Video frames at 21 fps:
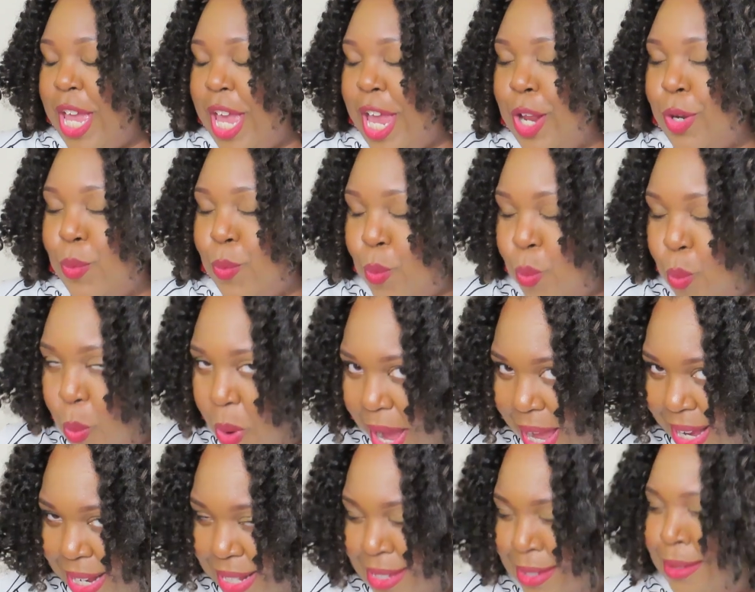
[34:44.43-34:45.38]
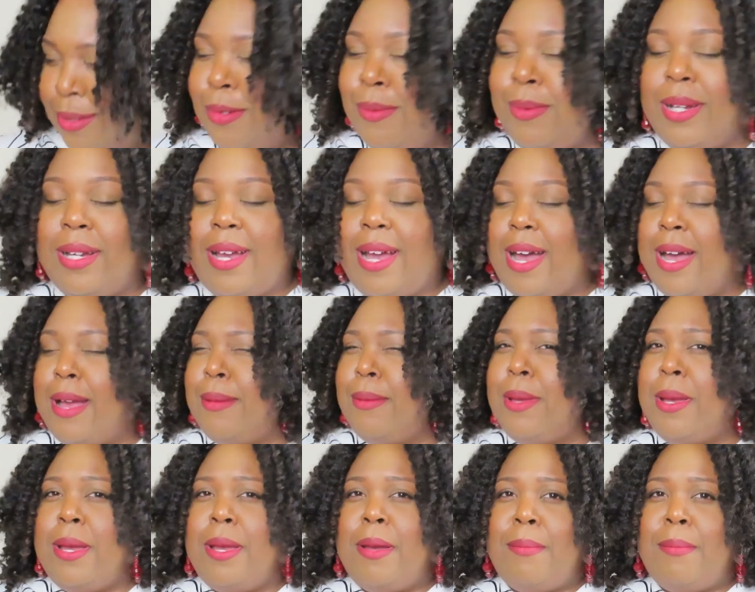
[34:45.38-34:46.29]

in white. Oh my God.